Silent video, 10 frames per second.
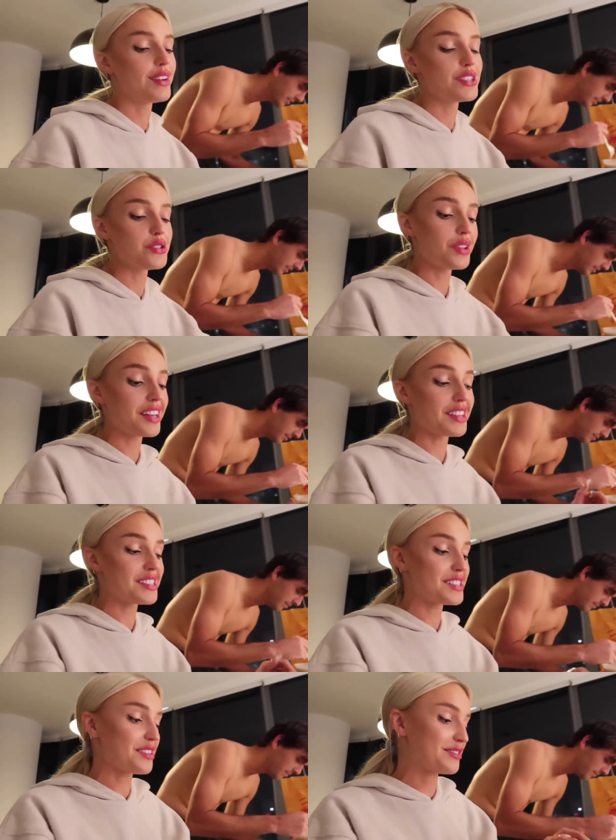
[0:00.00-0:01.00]
I do like
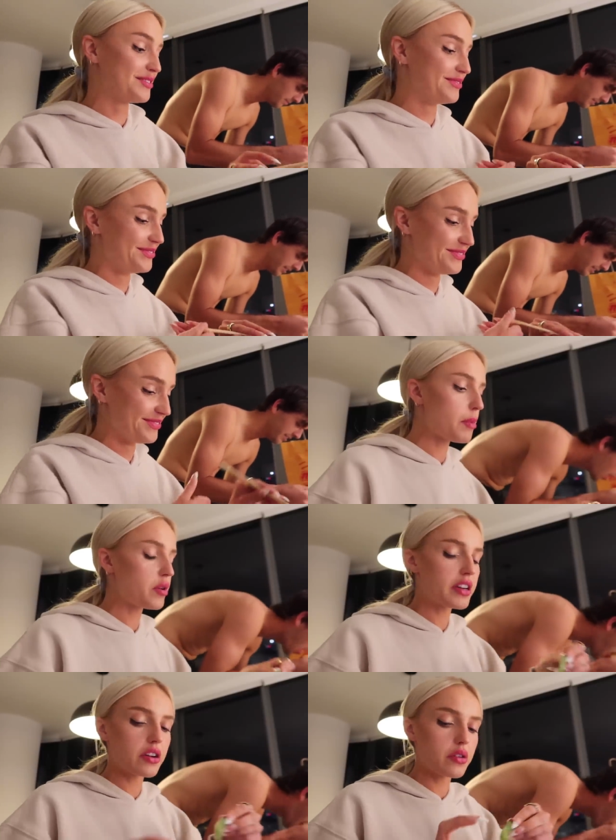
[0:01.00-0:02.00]
that stuff. Yeah. Maybe
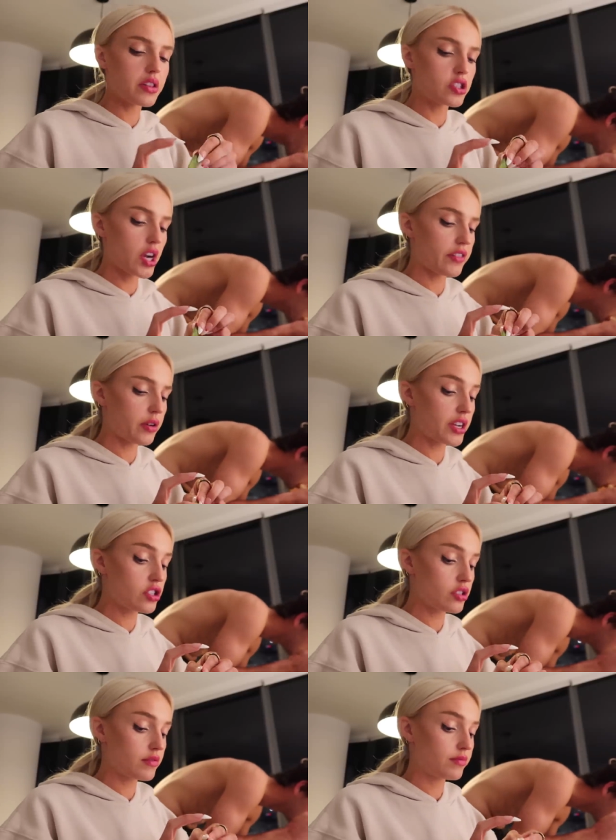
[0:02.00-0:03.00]
we could go to the driving
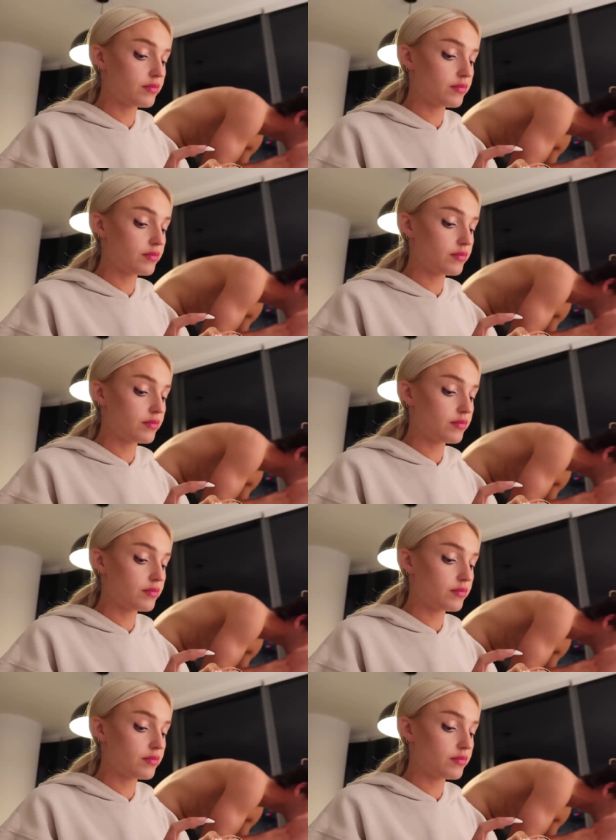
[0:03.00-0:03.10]
range.